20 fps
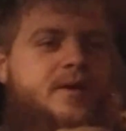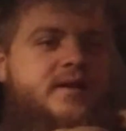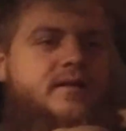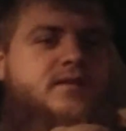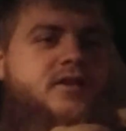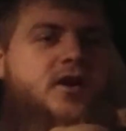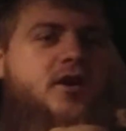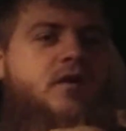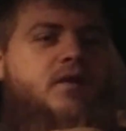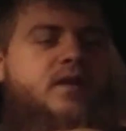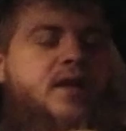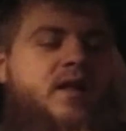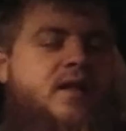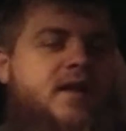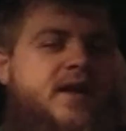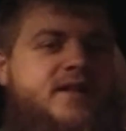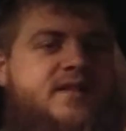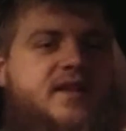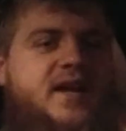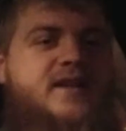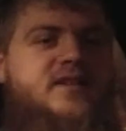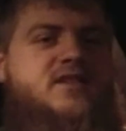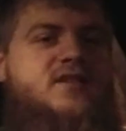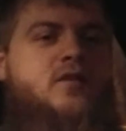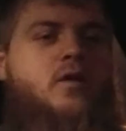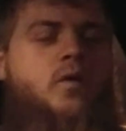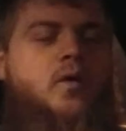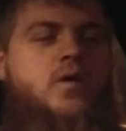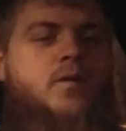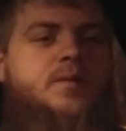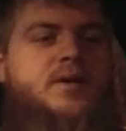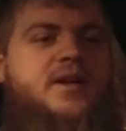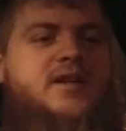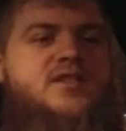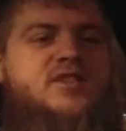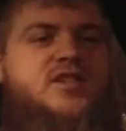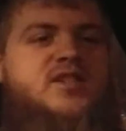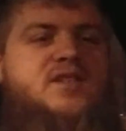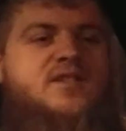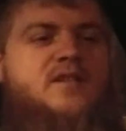And like, that's cool, but
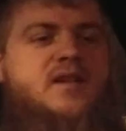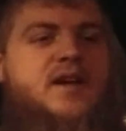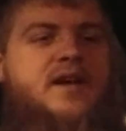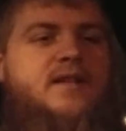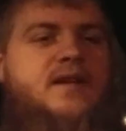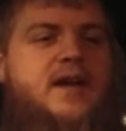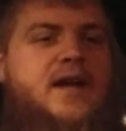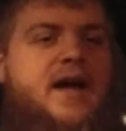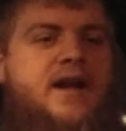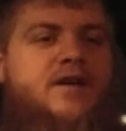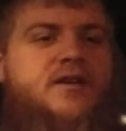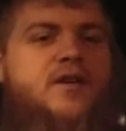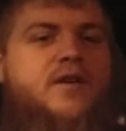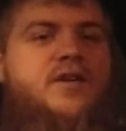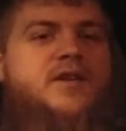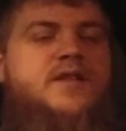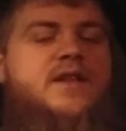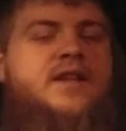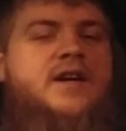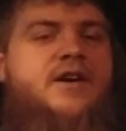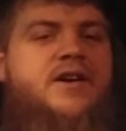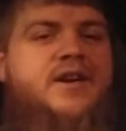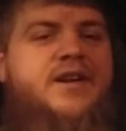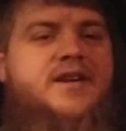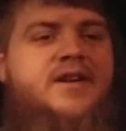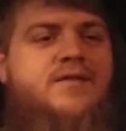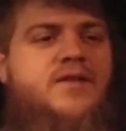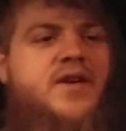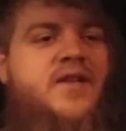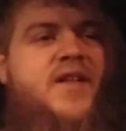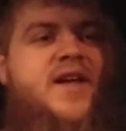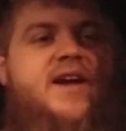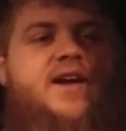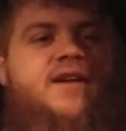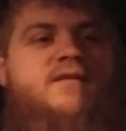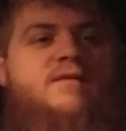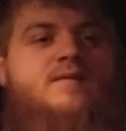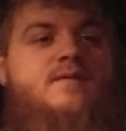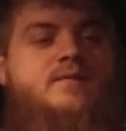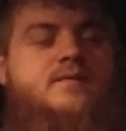it's just, I don't know, they're in a different
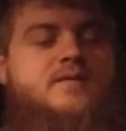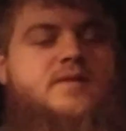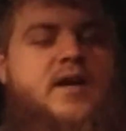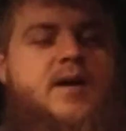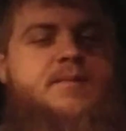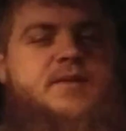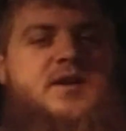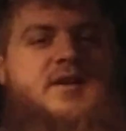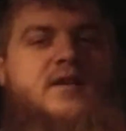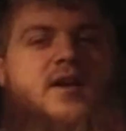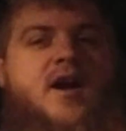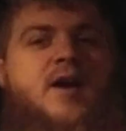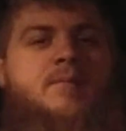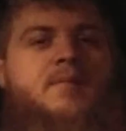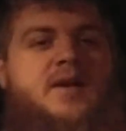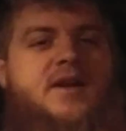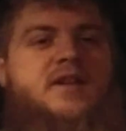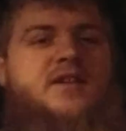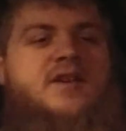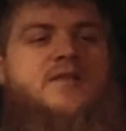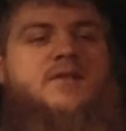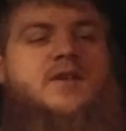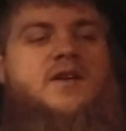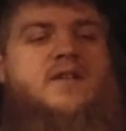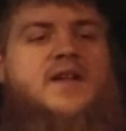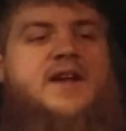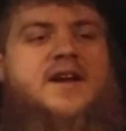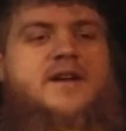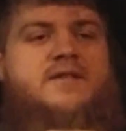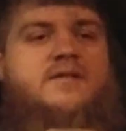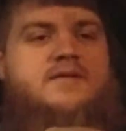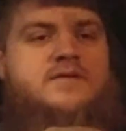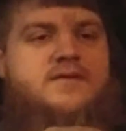lane. I'm in a different lane.